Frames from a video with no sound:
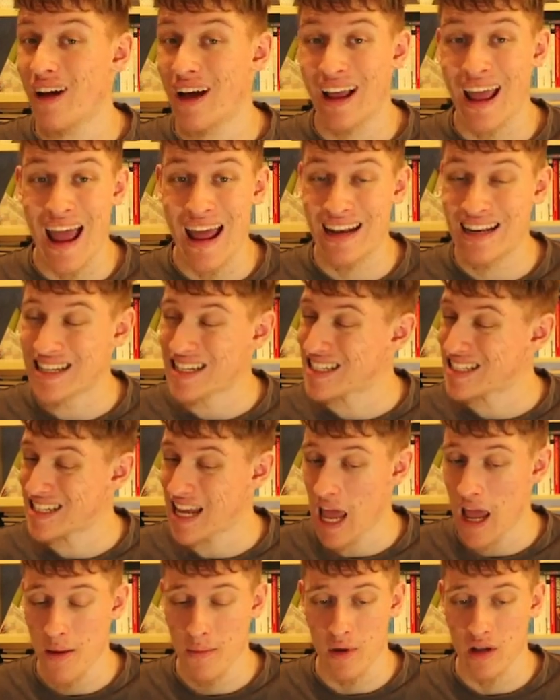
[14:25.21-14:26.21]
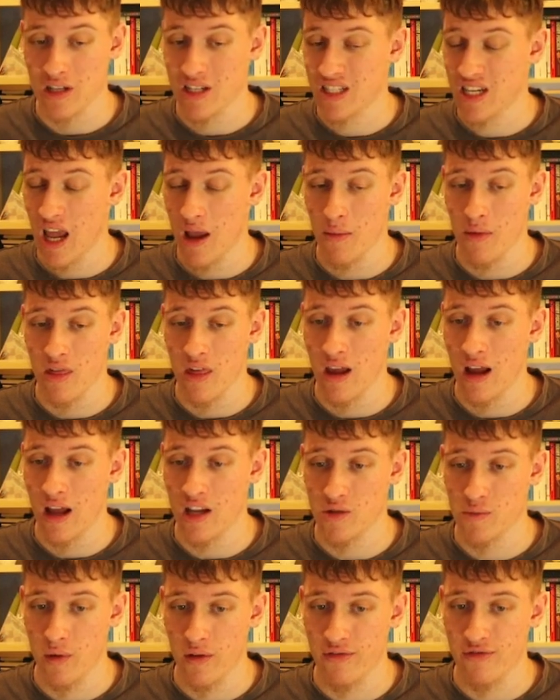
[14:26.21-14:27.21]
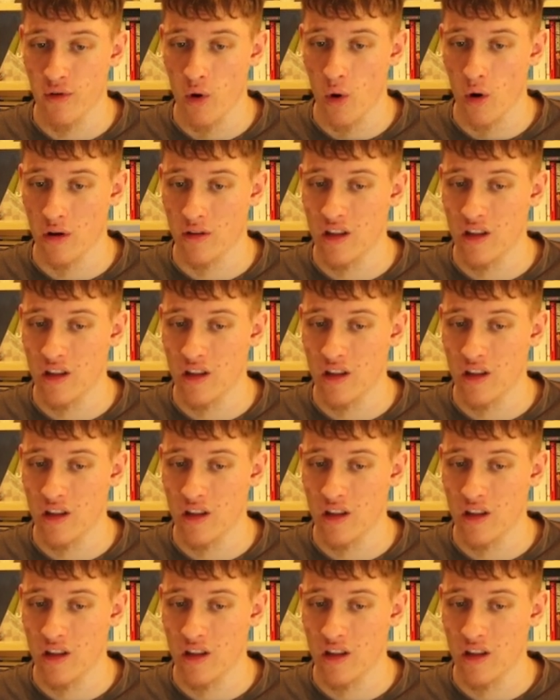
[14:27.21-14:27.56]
again, same thing as before,